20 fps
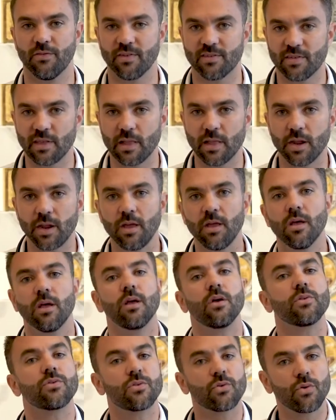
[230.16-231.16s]
facility
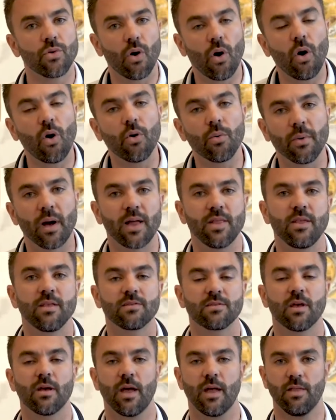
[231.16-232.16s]
to home. I need
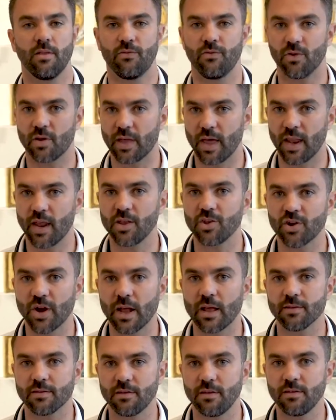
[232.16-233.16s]
some, and if you're getting
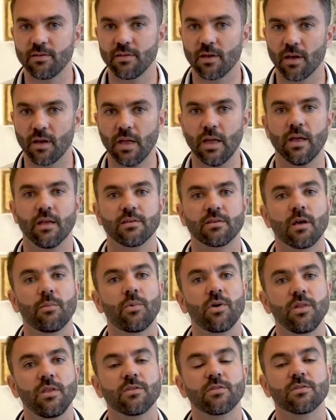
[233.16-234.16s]
general anesthesia,
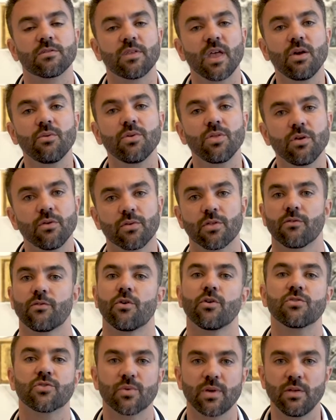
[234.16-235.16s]
someone needs to stay with you for the
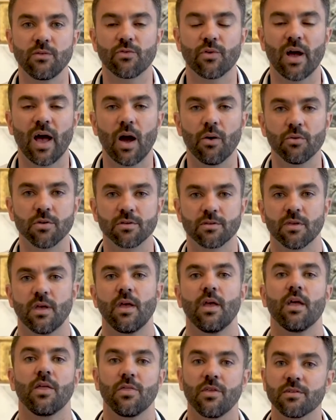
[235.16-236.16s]
first twenty-four hours.
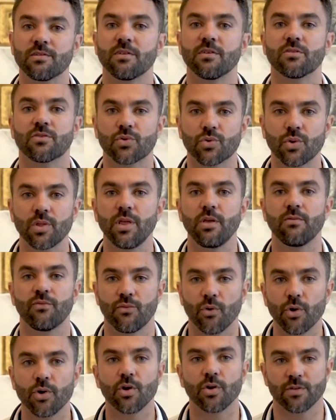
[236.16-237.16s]
This is truly
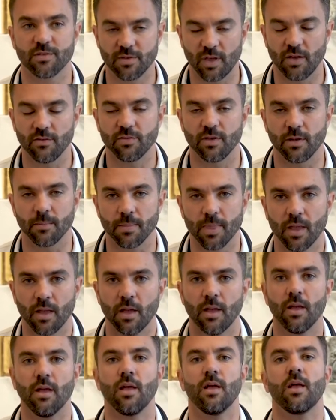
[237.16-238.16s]
for your safety.
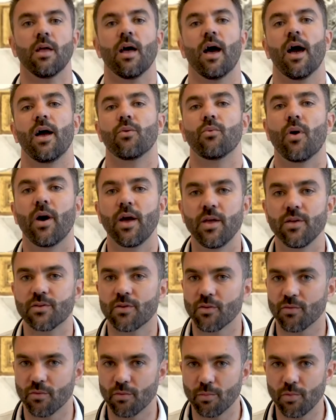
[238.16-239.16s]
I want you
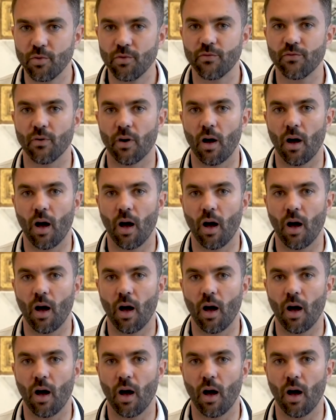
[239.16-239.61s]
to remove